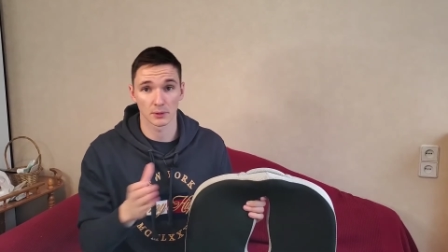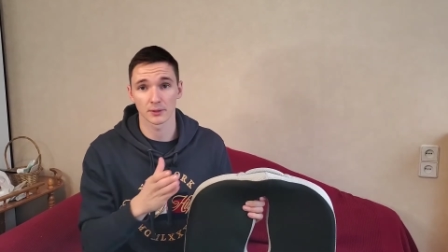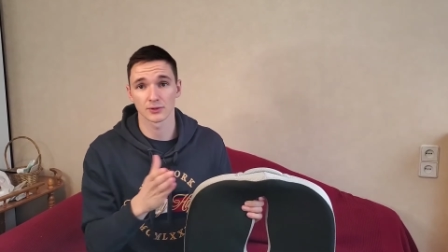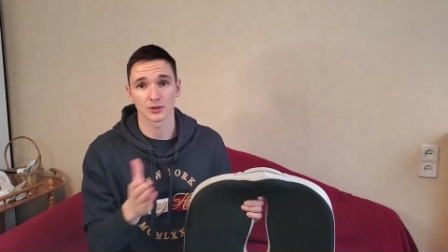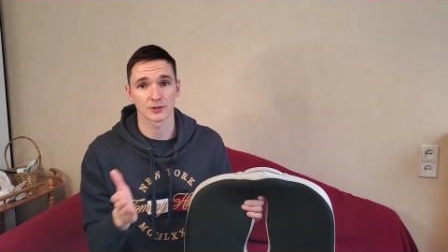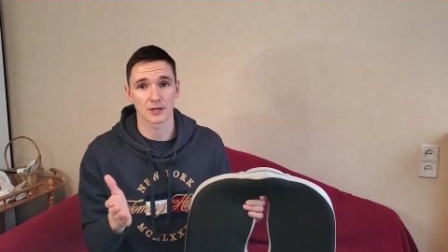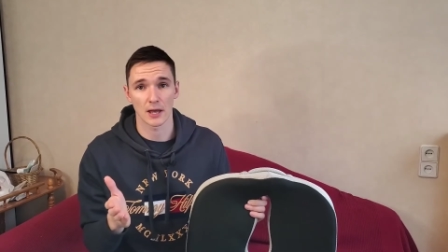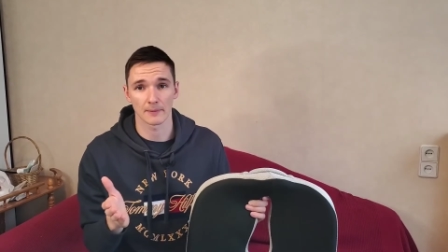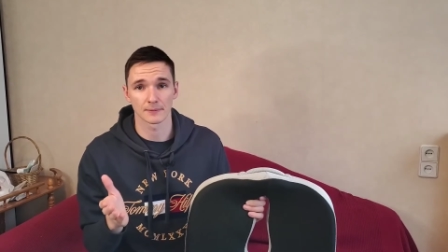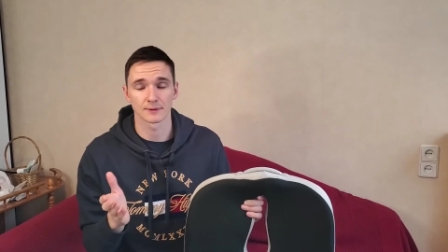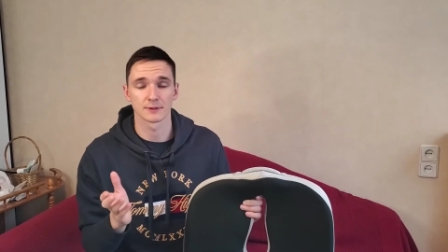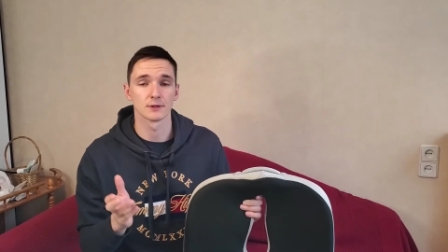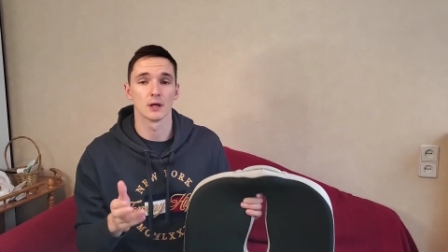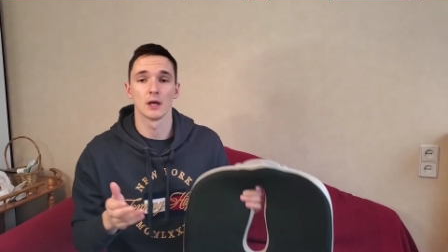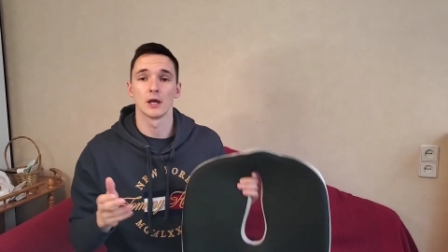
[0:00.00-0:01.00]
it just
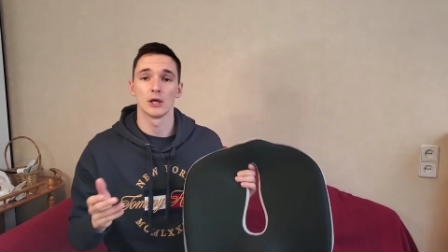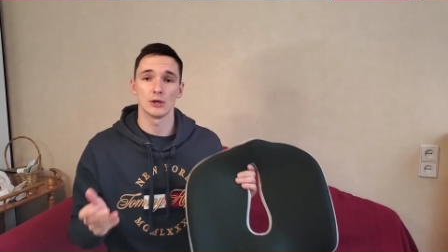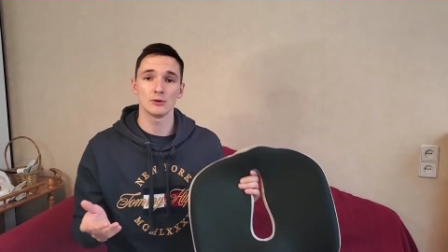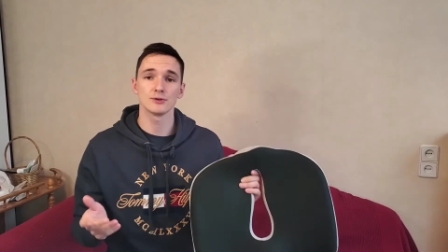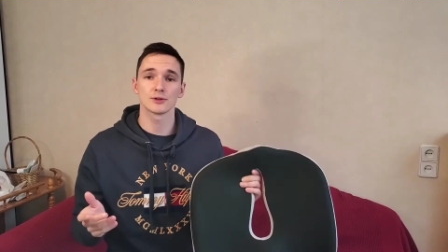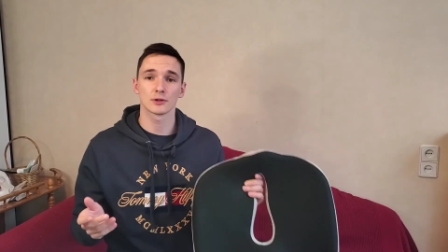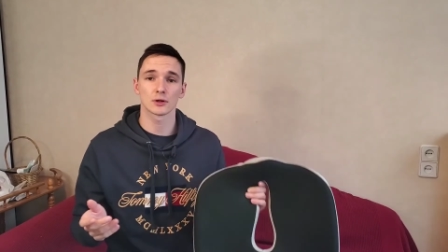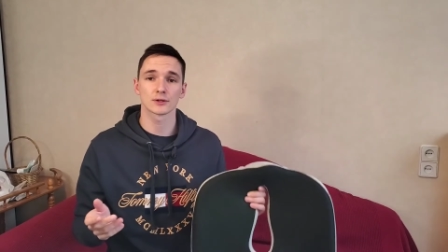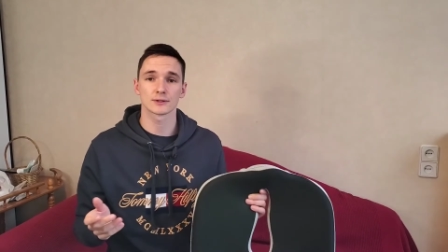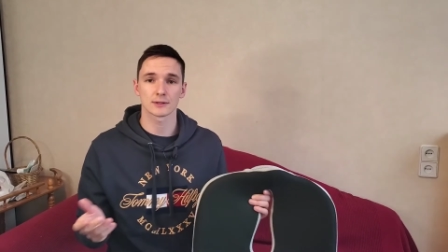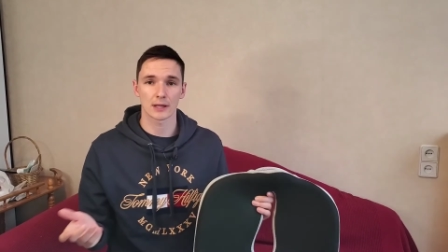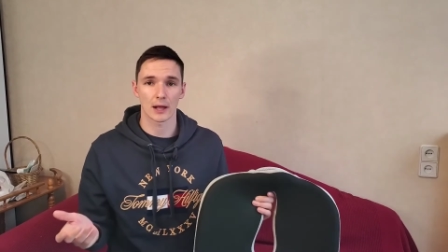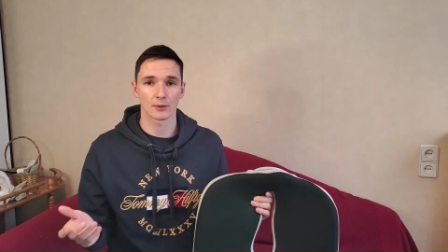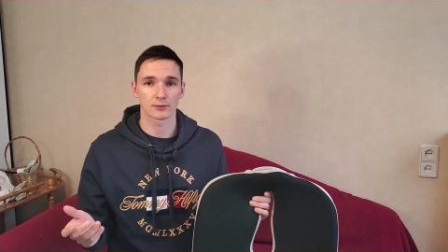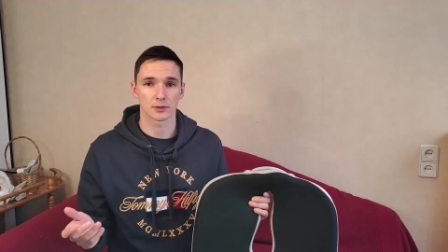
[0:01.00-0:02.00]
happens you start
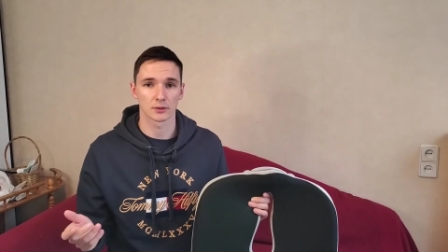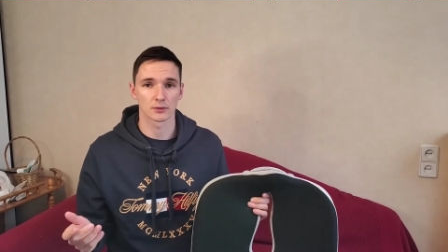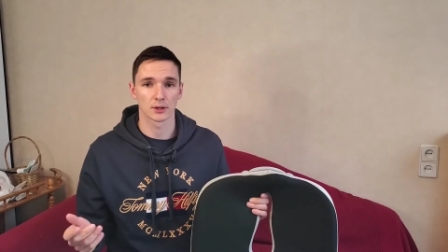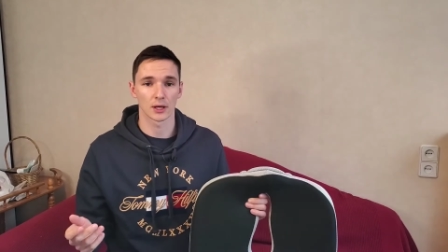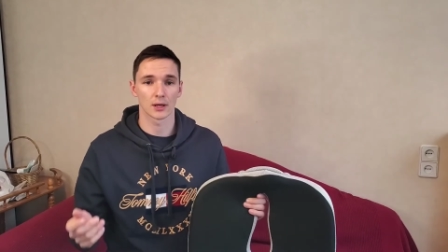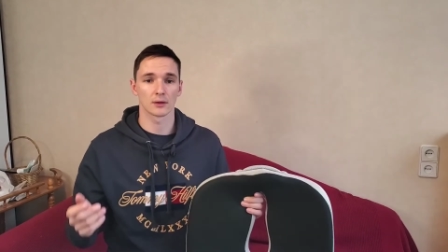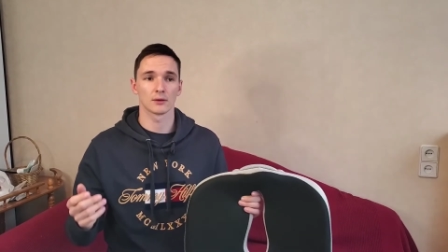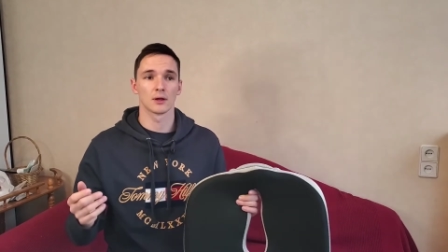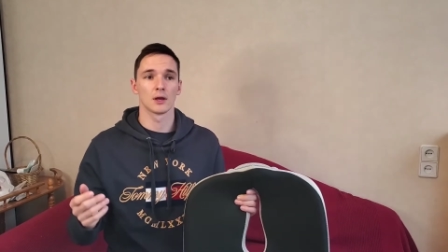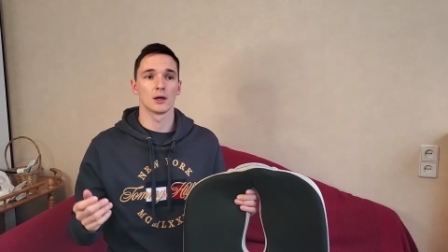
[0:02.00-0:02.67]
slouching yeah